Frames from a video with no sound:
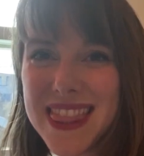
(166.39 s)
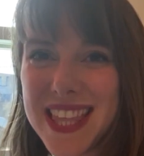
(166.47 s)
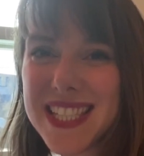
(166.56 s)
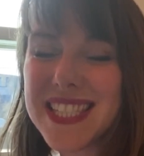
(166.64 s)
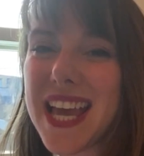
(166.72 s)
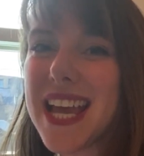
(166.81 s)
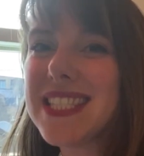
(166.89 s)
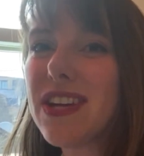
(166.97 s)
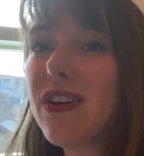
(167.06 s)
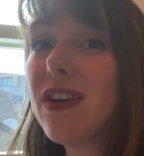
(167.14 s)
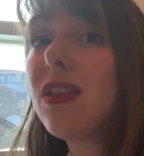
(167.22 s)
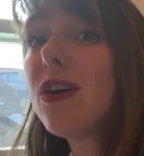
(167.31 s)
These days,
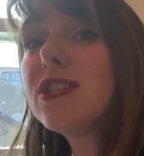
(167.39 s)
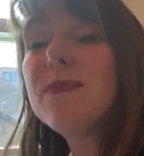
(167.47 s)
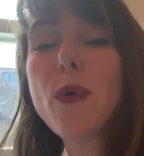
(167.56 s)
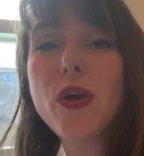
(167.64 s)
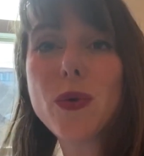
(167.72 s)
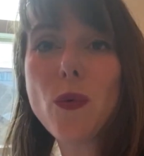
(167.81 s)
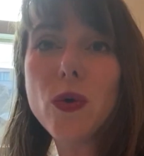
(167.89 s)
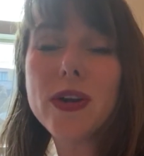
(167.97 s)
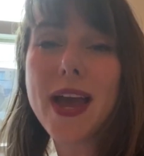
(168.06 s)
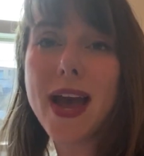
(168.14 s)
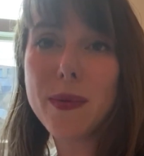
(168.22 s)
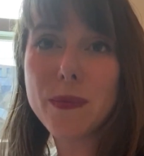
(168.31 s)
there are a lot of
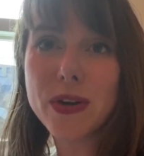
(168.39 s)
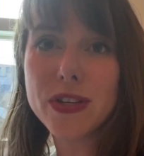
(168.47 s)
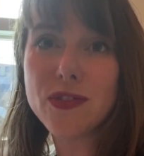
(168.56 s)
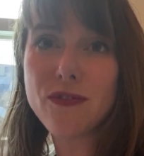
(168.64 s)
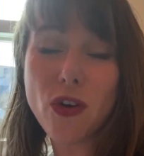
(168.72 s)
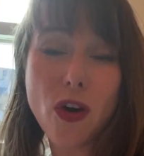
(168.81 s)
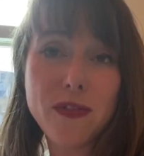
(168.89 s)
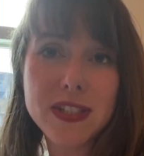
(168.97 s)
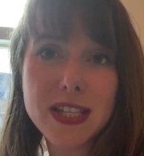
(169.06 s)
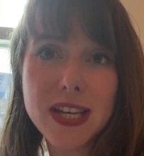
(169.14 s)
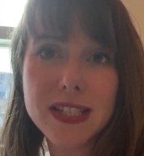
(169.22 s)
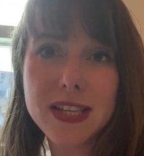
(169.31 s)
body-worn cameras for
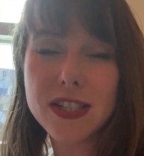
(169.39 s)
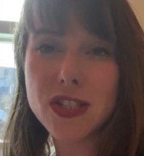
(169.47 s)
officers,